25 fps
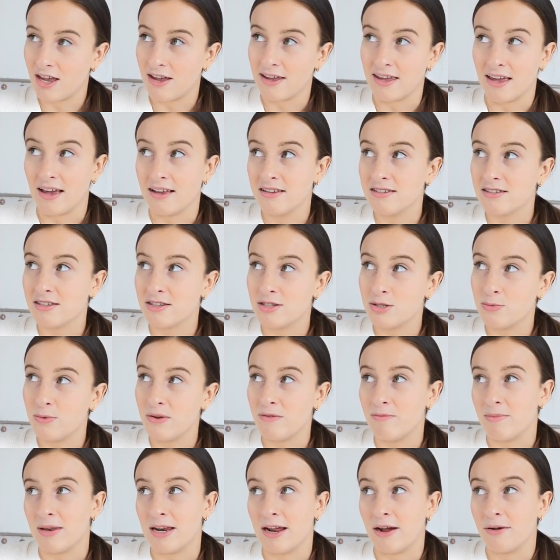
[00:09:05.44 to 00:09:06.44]
I guess because
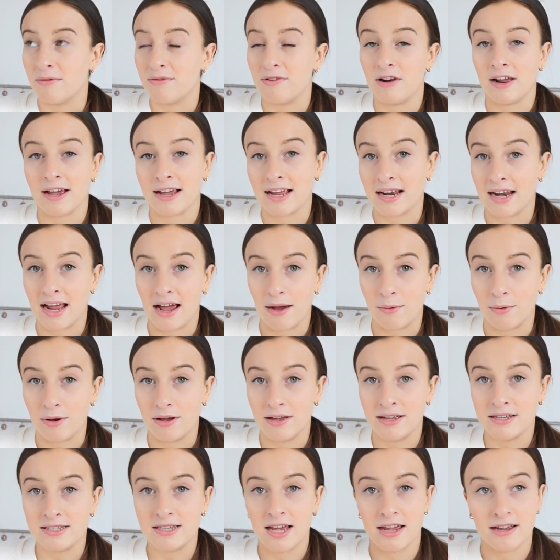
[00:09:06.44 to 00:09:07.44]
we've been out for like an
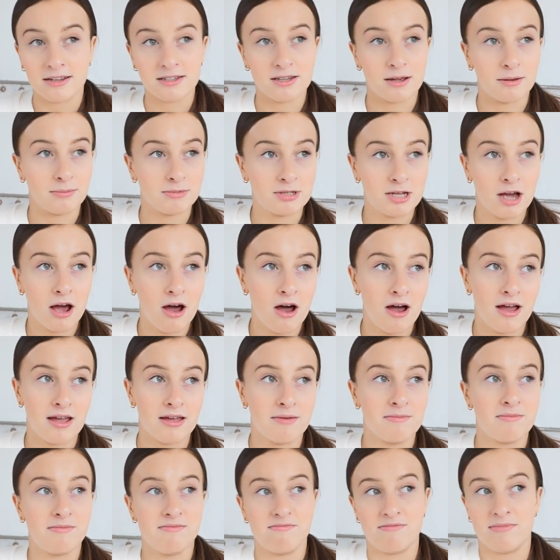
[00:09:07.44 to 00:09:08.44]
hour, it takes up
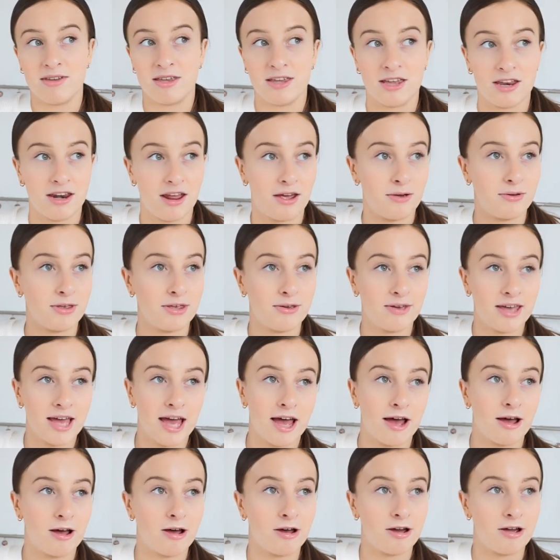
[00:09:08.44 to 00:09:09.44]
time. You know, you
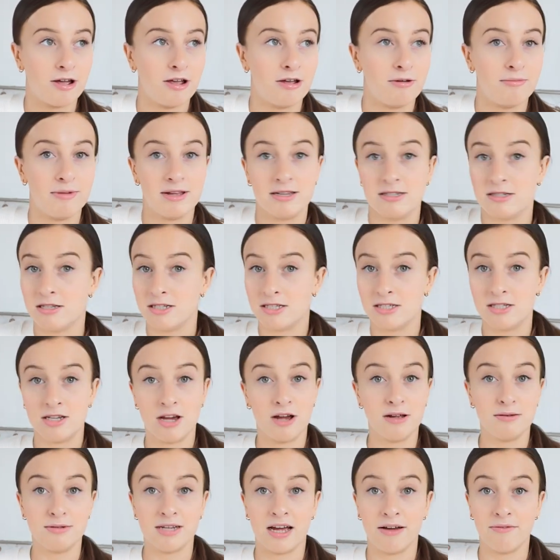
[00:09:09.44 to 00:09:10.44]
get home, it's
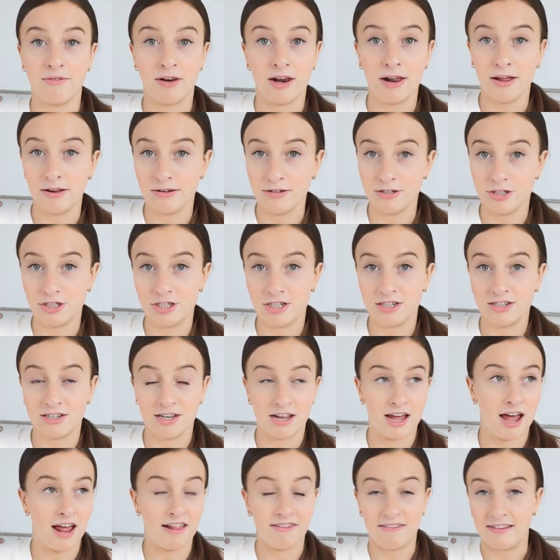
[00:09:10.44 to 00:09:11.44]
time to have lunch,
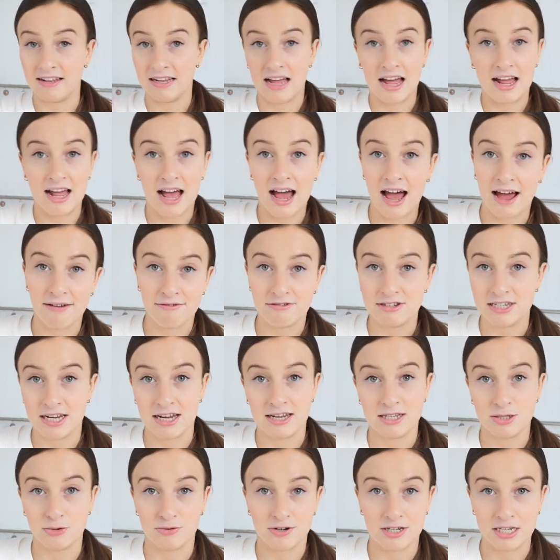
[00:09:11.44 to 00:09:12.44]
and half the
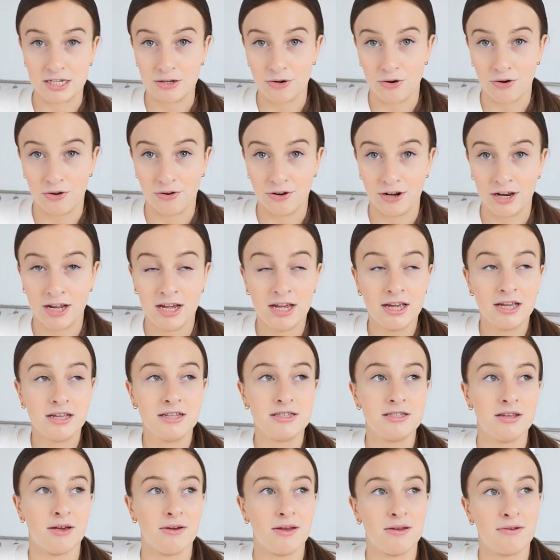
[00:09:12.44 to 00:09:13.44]
day's already gone.
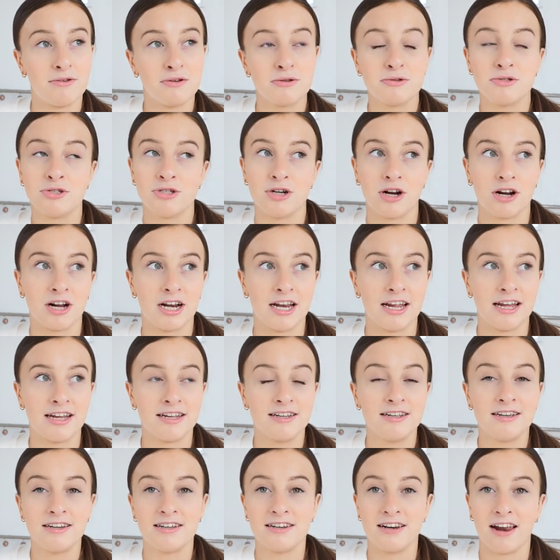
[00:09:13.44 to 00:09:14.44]
So if you're
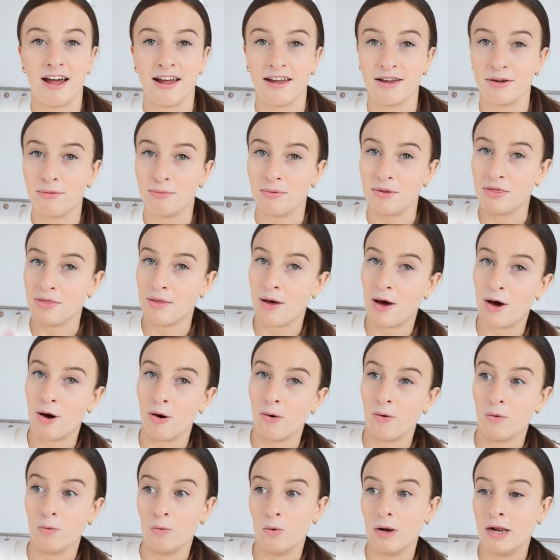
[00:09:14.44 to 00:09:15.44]
struggling, like with the
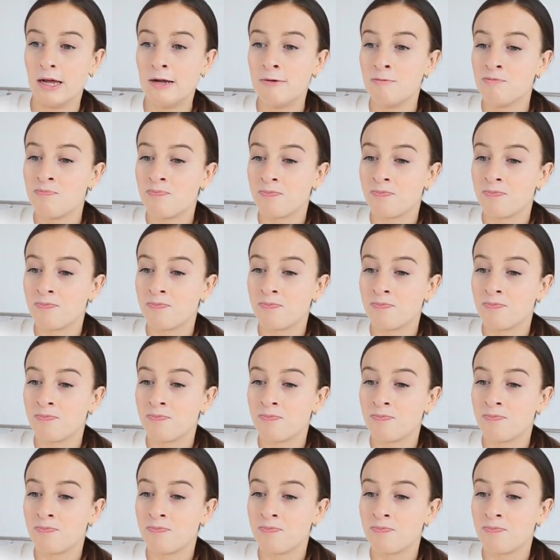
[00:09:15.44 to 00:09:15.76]
whole